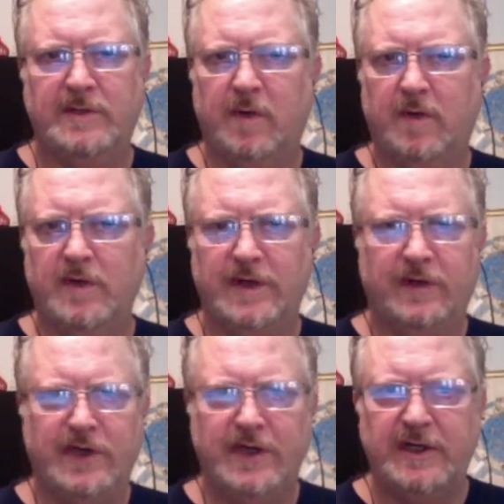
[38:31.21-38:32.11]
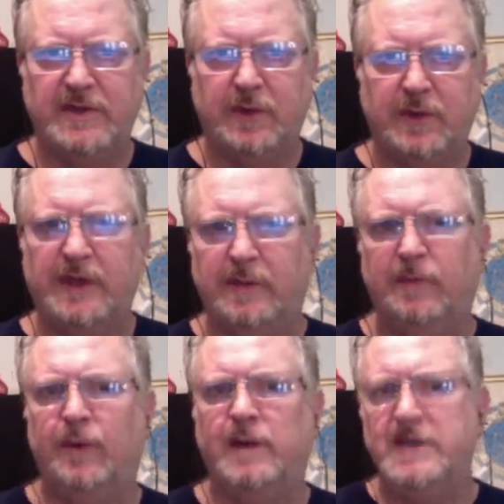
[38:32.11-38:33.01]
Mars energy is really
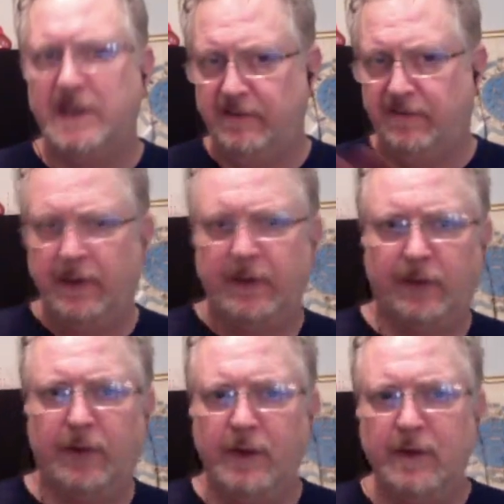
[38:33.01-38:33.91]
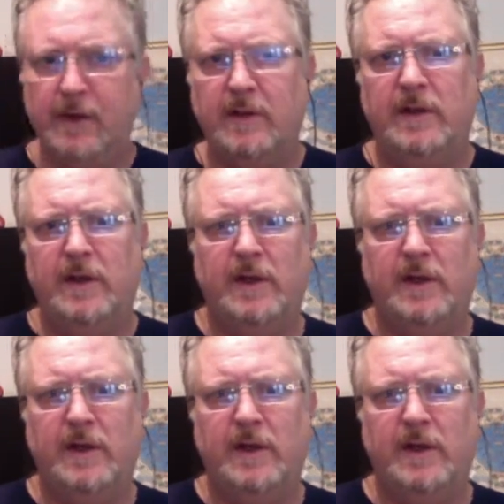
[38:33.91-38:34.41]
imprinting very early on